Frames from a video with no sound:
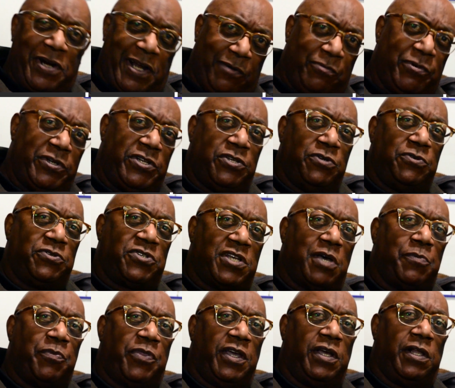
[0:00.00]
I would do
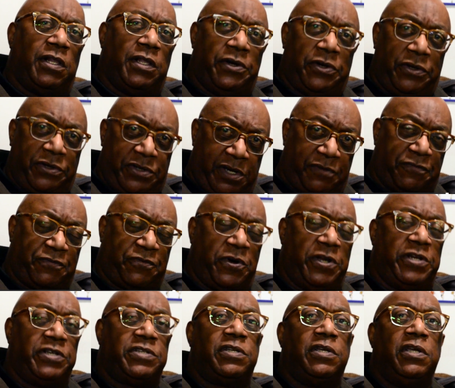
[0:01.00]
something a little
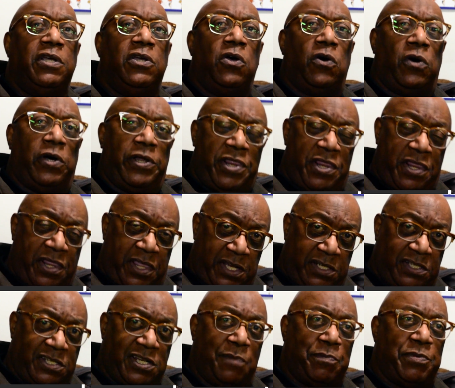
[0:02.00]
different on
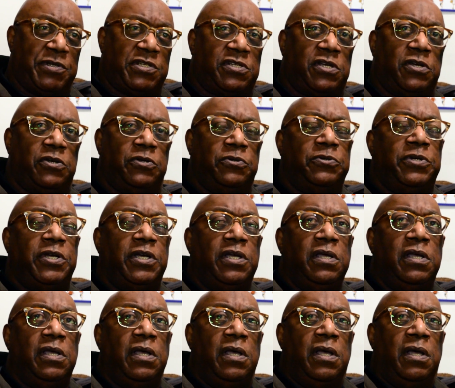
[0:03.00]
this episode.
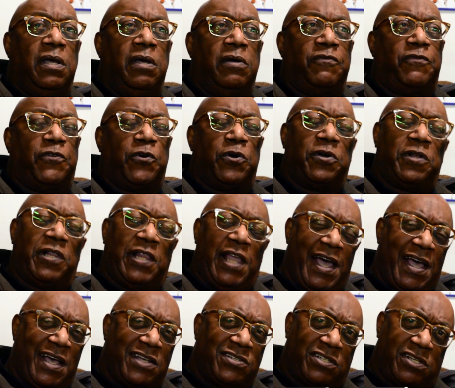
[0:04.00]
For our
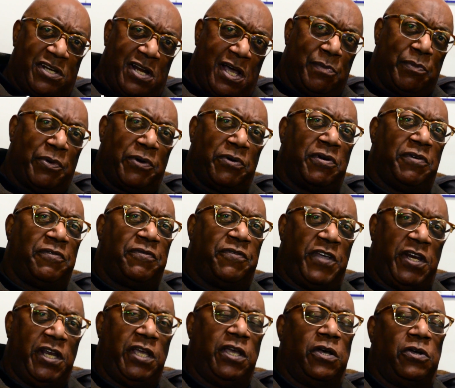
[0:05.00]
last number of
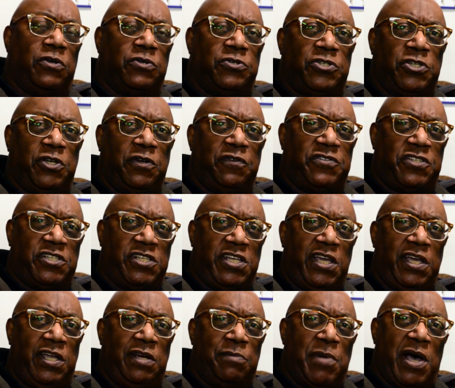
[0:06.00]
videos, you've
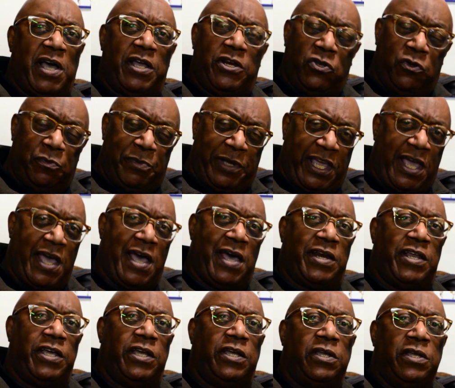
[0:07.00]
seen my new
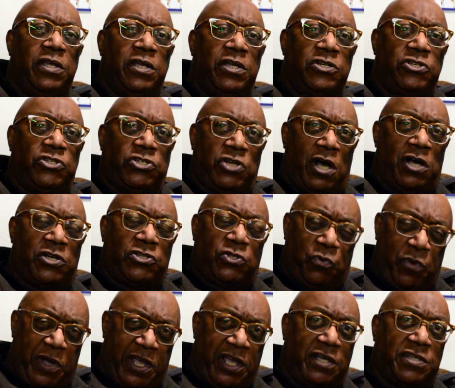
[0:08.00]
mechanic,
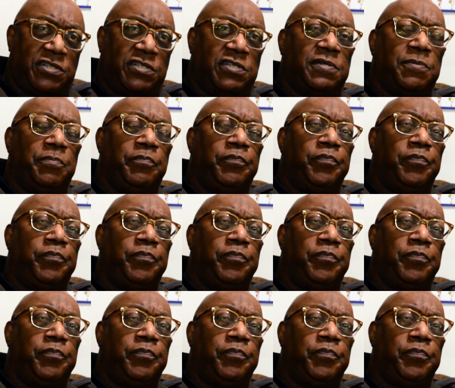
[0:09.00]
Josh Wicks,